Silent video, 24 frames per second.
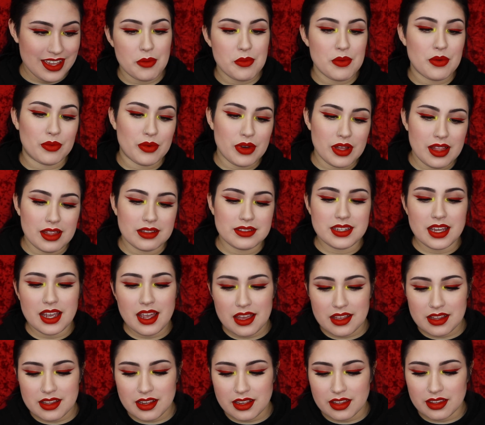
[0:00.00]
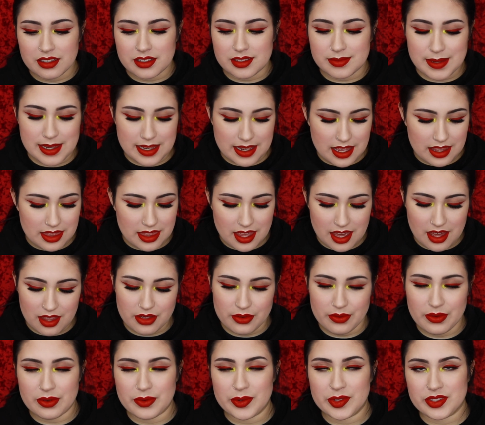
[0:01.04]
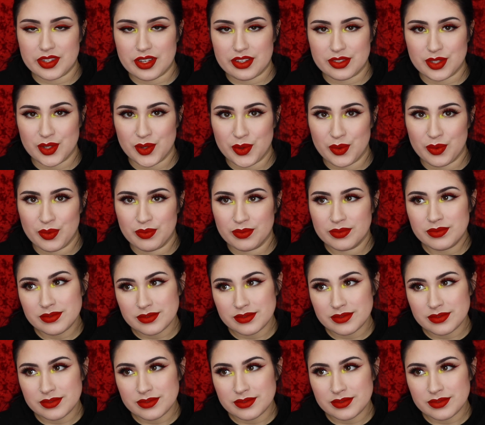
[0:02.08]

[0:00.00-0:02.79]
I mean, well, technically speaking, the other one was also